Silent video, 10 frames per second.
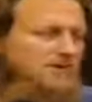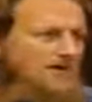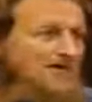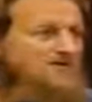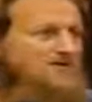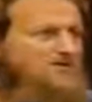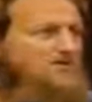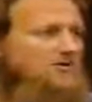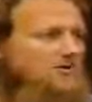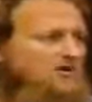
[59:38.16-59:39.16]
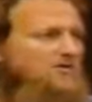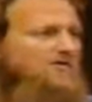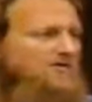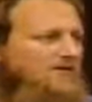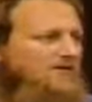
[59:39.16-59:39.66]
And that's the sort of
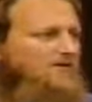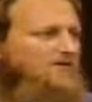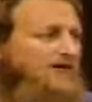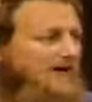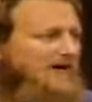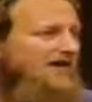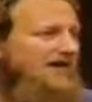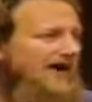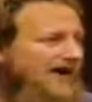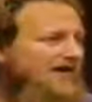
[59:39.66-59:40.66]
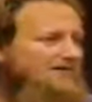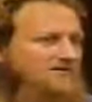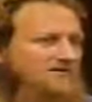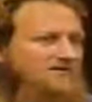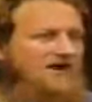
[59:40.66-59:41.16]
feeling I had
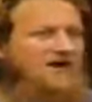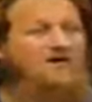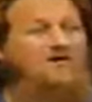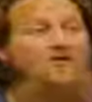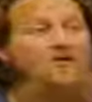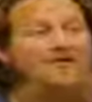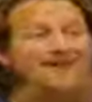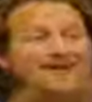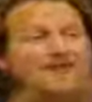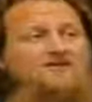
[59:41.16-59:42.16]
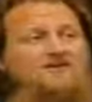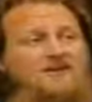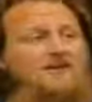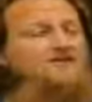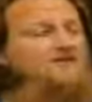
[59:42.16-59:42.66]
about the need to
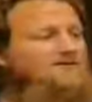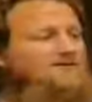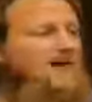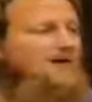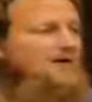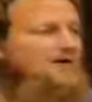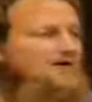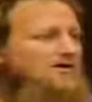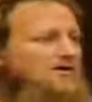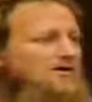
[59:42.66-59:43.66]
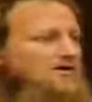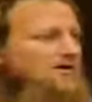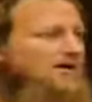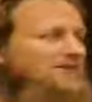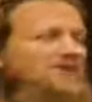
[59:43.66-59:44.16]
give dawah.
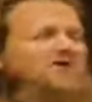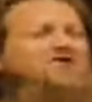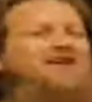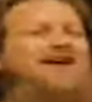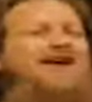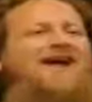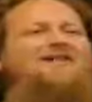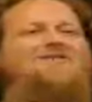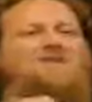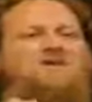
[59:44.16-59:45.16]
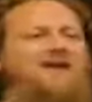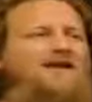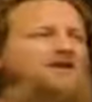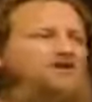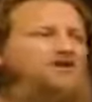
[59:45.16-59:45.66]
And I'm not saying it has to be that
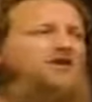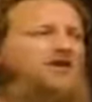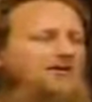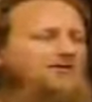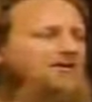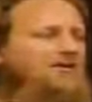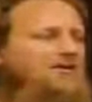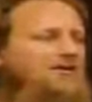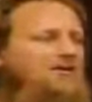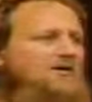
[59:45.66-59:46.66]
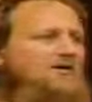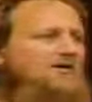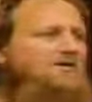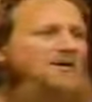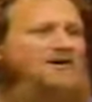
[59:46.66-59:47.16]
extreme,
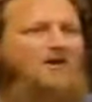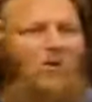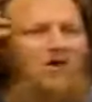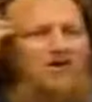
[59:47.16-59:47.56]
but we